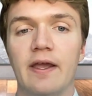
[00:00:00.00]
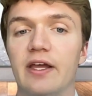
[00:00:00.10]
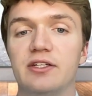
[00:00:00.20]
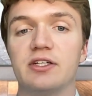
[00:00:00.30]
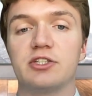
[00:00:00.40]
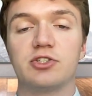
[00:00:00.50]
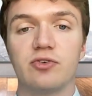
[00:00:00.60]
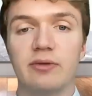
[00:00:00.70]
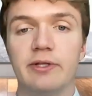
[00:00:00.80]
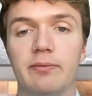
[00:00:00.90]
it is
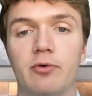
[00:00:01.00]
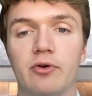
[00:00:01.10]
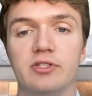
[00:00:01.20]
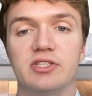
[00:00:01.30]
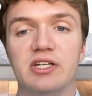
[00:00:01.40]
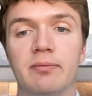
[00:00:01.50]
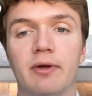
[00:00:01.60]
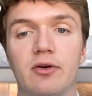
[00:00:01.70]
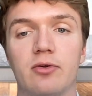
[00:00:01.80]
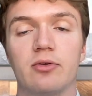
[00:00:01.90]
extremely important to seek
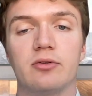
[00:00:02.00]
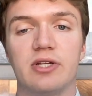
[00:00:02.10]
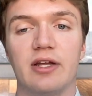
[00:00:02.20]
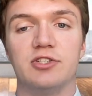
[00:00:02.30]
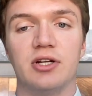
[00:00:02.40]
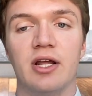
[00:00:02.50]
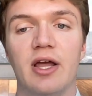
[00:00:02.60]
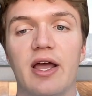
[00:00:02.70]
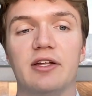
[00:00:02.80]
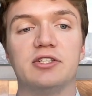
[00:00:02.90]
medical attention
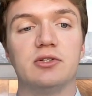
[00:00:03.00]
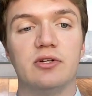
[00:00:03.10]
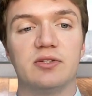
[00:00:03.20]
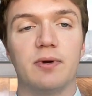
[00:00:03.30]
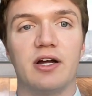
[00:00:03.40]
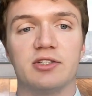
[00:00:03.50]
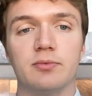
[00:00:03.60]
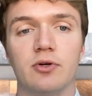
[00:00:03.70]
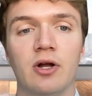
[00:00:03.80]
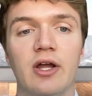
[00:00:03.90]
as soon as
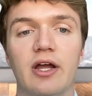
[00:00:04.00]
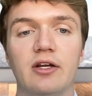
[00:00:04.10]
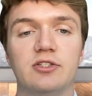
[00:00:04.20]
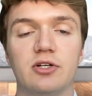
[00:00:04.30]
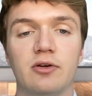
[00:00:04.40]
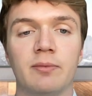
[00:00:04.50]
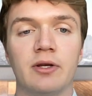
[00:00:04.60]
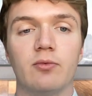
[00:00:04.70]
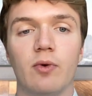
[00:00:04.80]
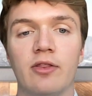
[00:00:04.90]
possible and determine
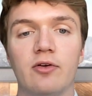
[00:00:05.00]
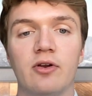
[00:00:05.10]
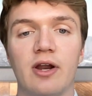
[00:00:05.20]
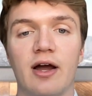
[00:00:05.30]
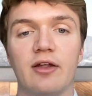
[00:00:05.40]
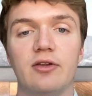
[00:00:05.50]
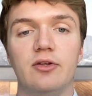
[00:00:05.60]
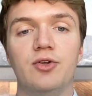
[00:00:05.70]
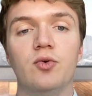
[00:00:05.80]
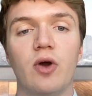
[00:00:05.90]
whether or not
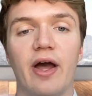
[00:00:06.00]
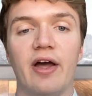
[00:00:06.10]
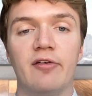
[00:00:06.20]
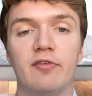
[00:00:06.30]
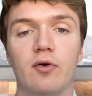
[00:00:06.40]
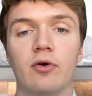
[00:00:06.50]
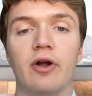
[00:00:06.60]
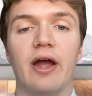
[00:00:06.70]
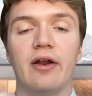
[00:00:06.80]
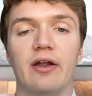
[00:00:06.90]
you have
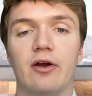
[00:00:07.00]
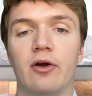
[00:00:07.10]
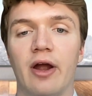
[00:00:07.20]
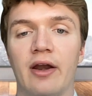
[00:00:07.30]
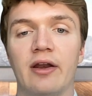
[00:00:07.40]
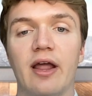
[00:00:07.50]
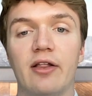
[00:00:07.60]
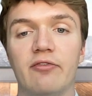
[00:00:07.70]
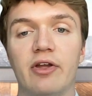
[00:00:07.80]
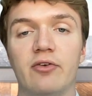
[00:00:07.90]
or are at an
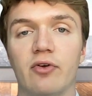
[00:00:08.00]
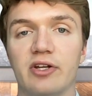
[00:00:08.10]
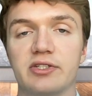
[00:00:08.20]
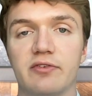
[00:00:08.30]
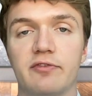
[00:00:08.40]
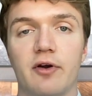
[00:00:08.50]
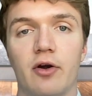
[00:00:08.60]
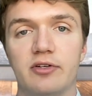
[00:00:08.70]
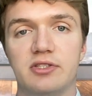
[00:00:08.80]
elevated risk for heart